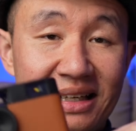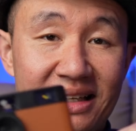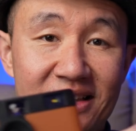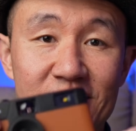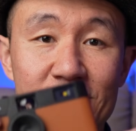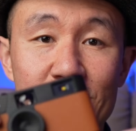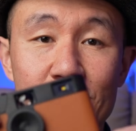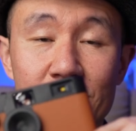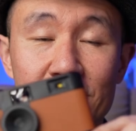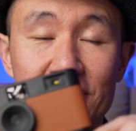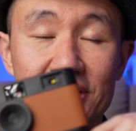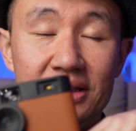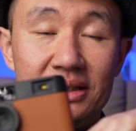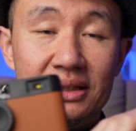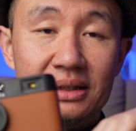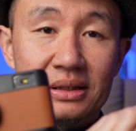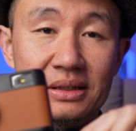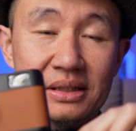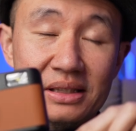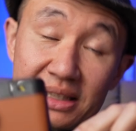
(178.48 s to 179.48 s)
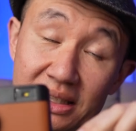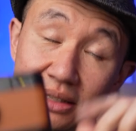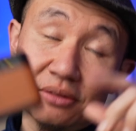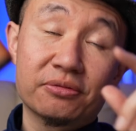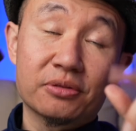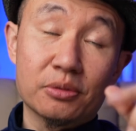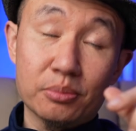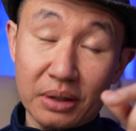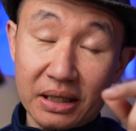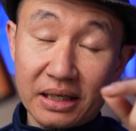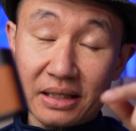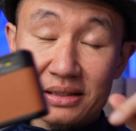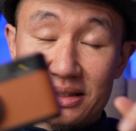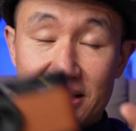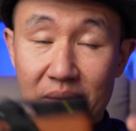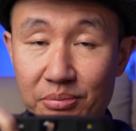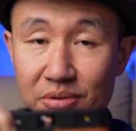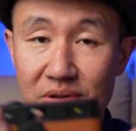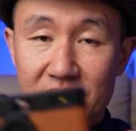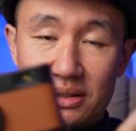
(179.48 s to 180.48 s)
as you'll see from my
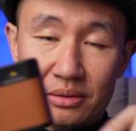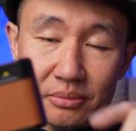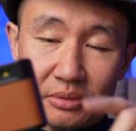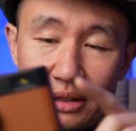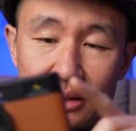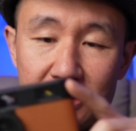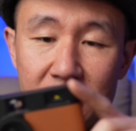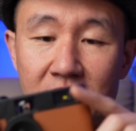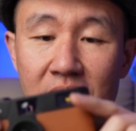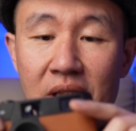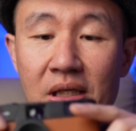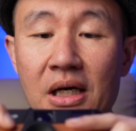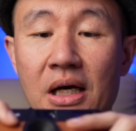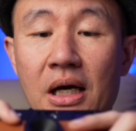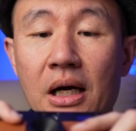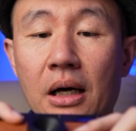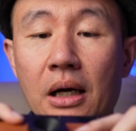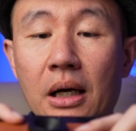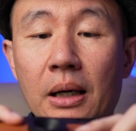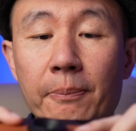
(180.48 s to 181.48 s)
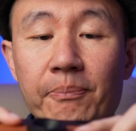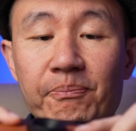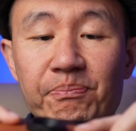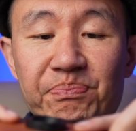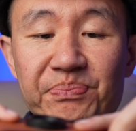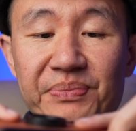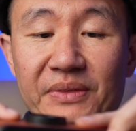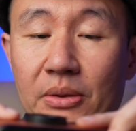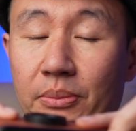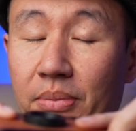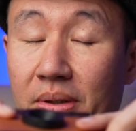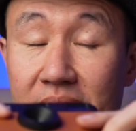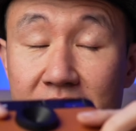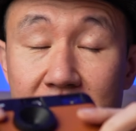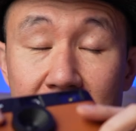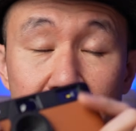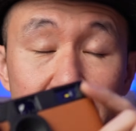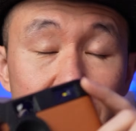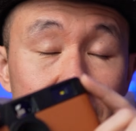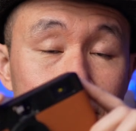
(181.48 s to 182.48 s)
examples in a minute. But
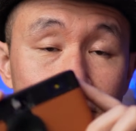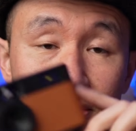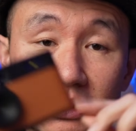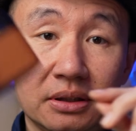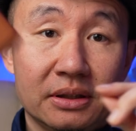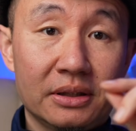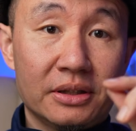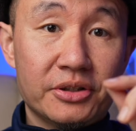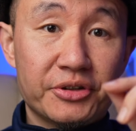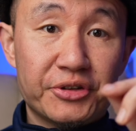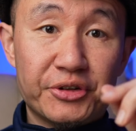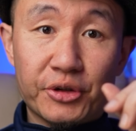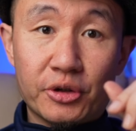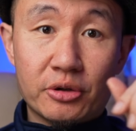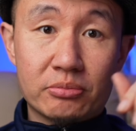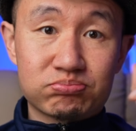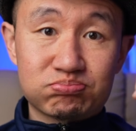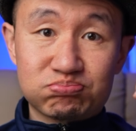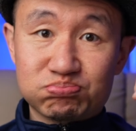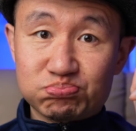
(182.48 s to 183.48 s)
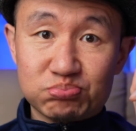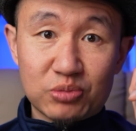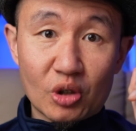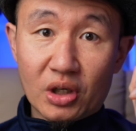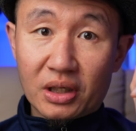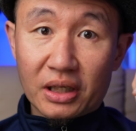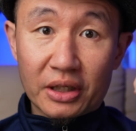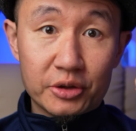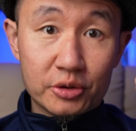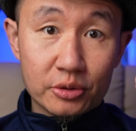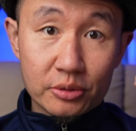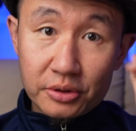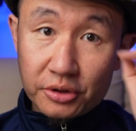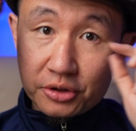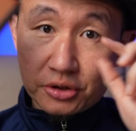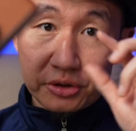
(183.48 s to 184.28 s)
yeah, so all I do is